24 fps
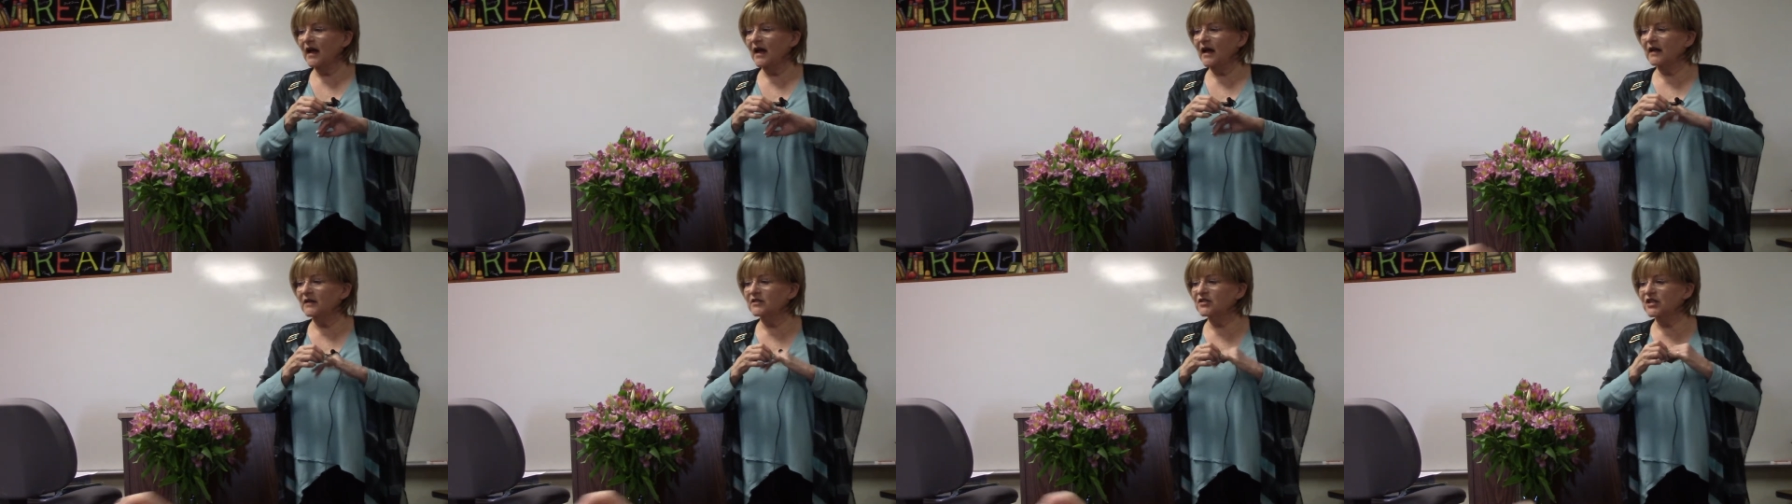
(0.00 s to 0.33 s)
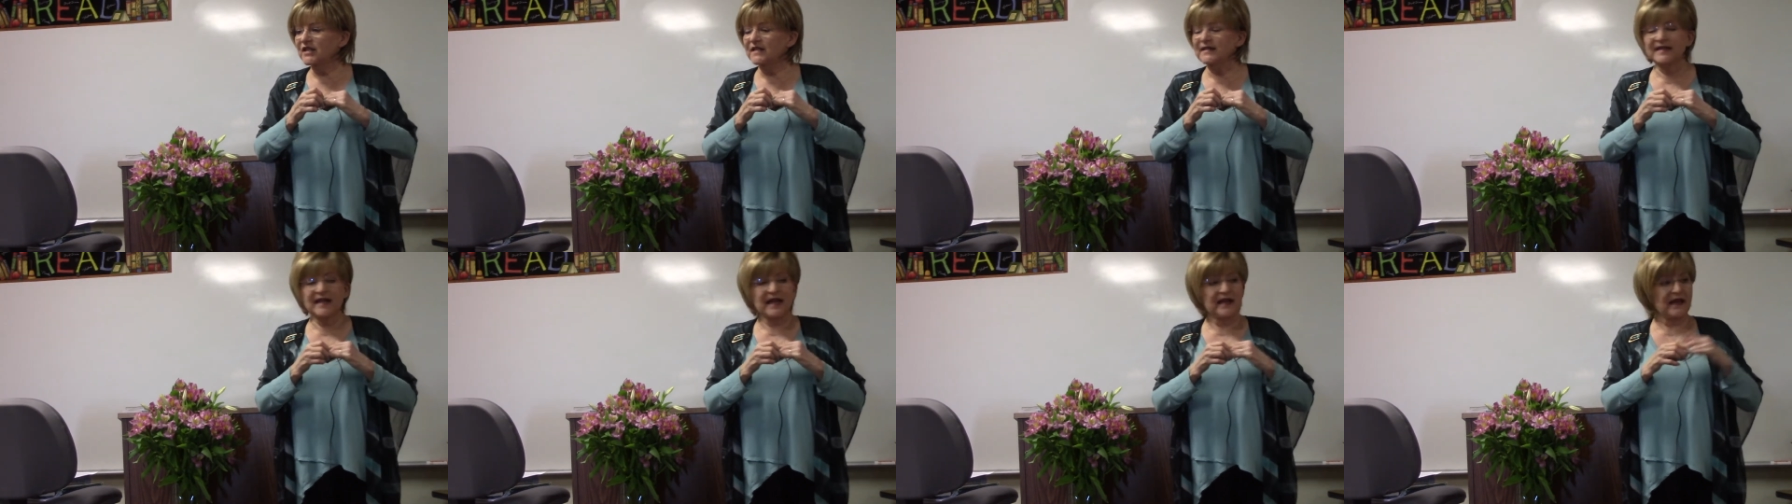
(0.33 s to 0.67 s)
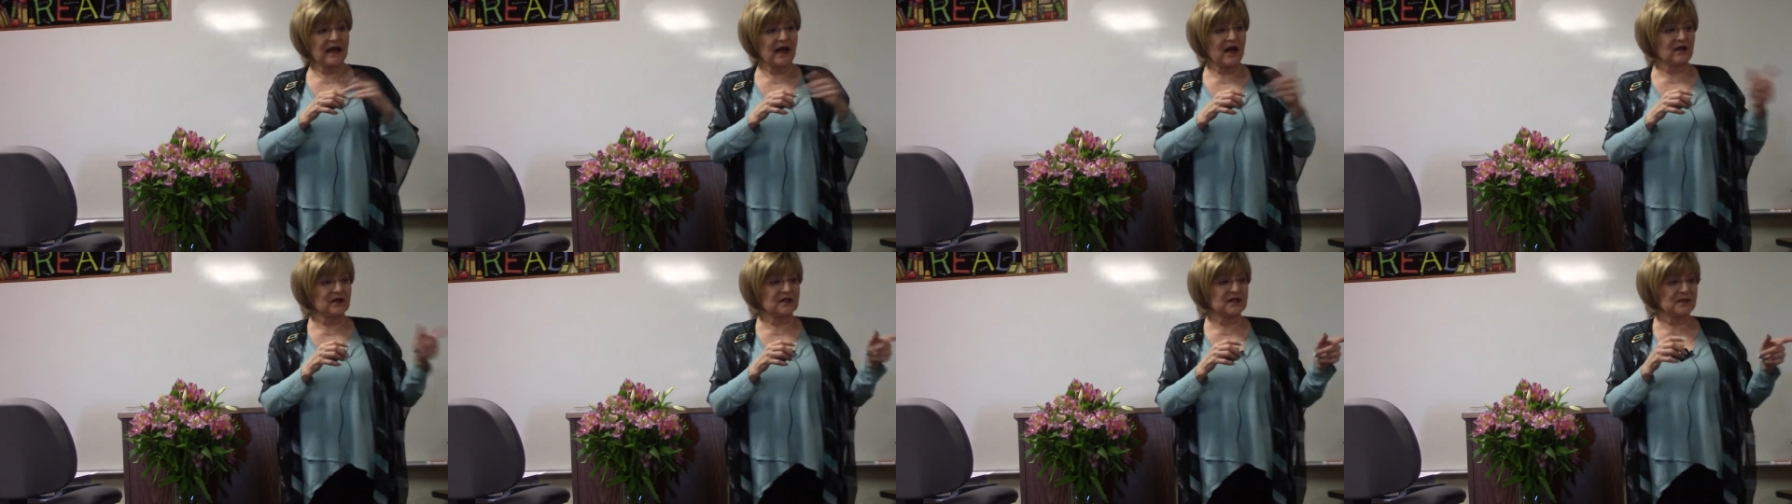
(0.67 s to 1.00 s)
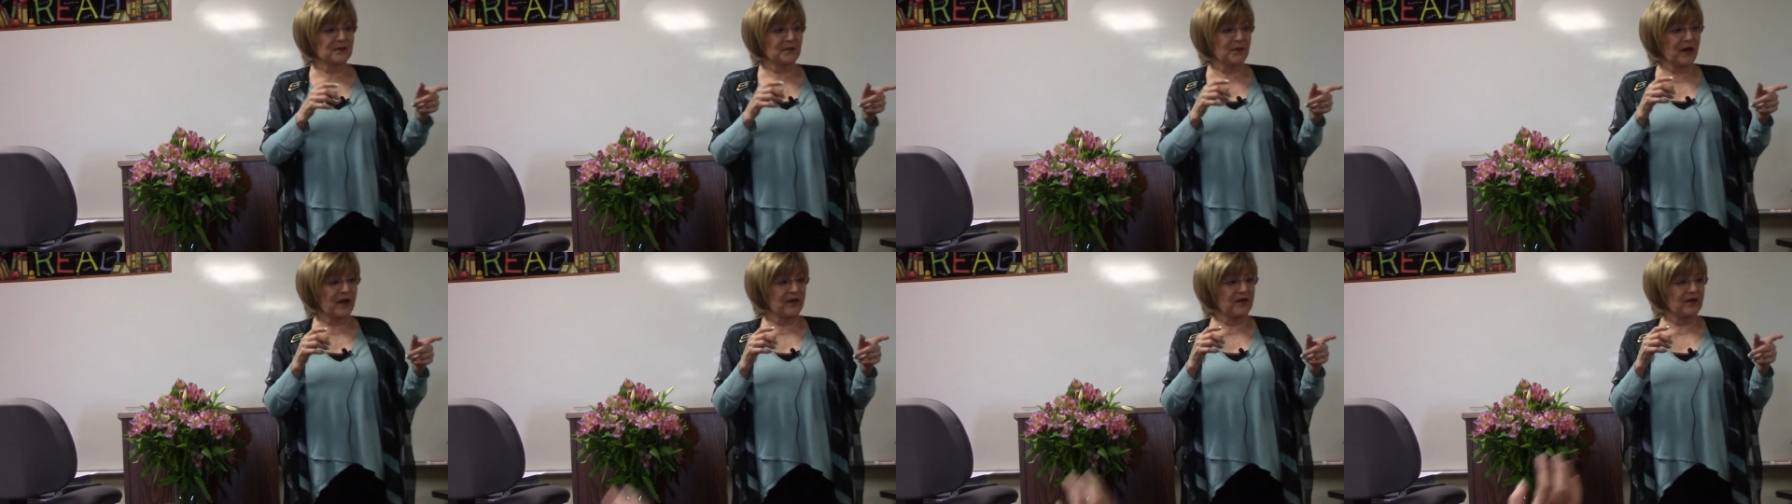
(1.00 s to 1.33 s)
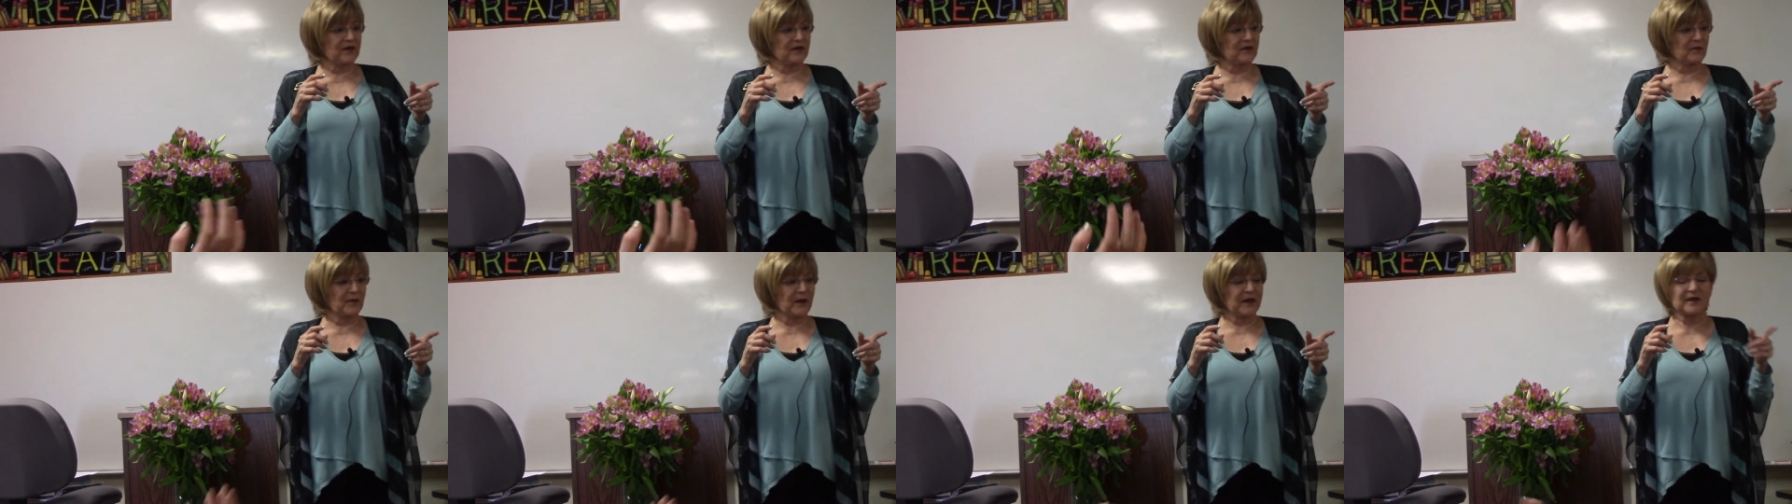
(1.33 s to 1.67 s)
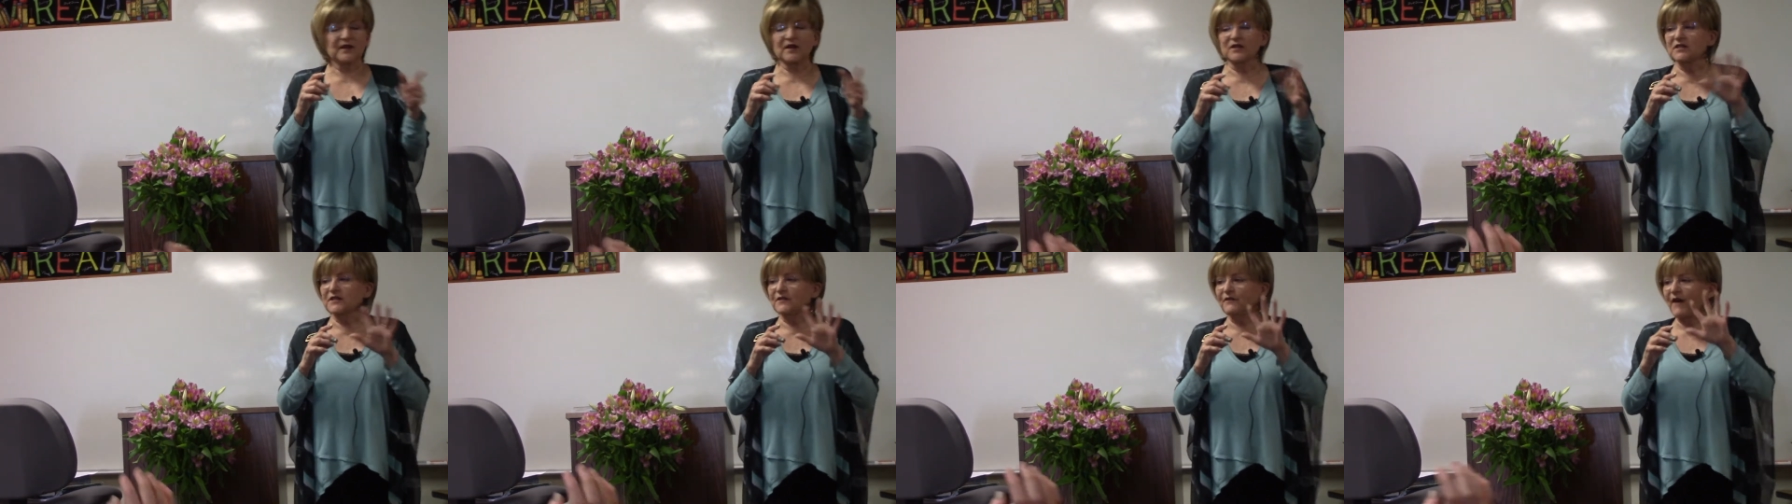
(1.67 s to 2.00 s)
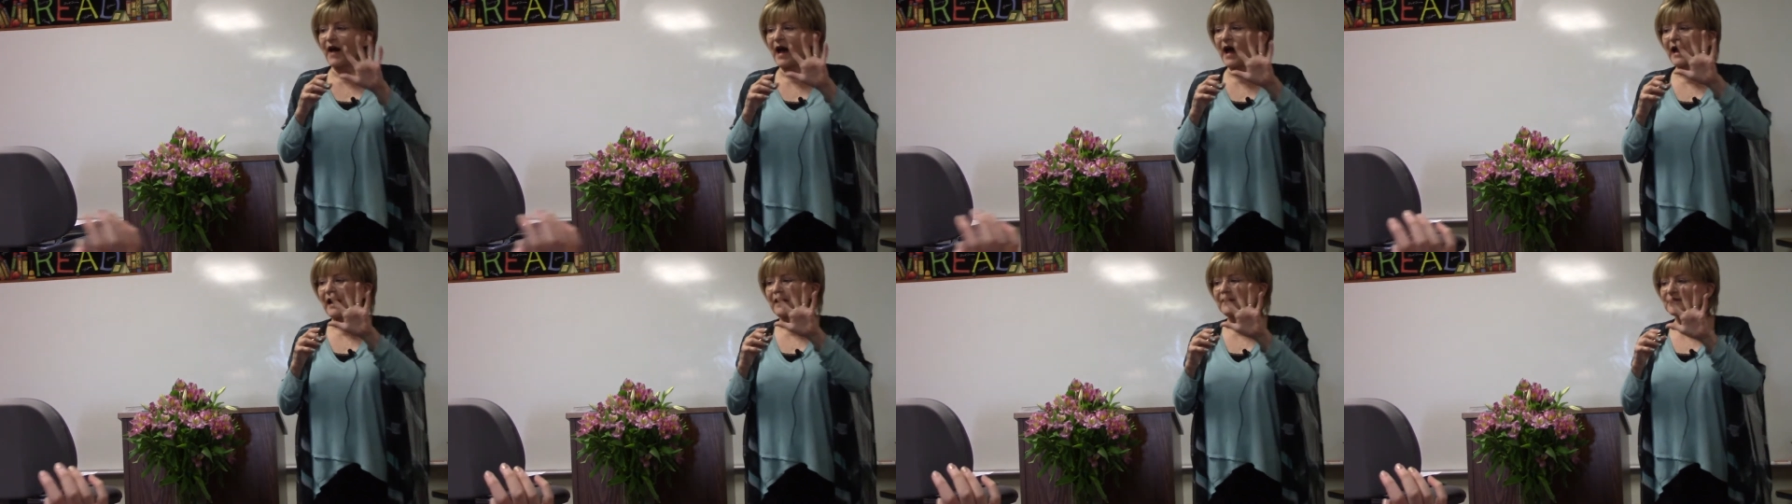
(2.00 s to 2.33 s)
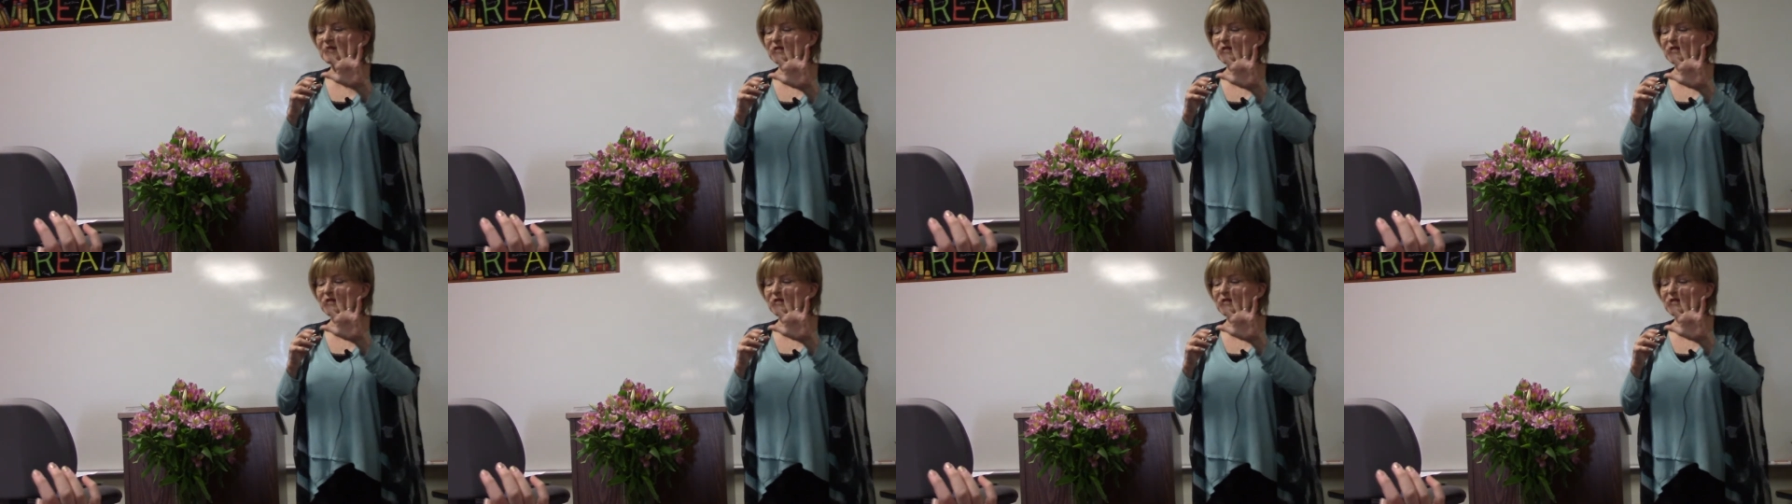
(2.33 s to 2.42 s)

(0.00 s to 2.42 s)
she said eldest brother, but there's five,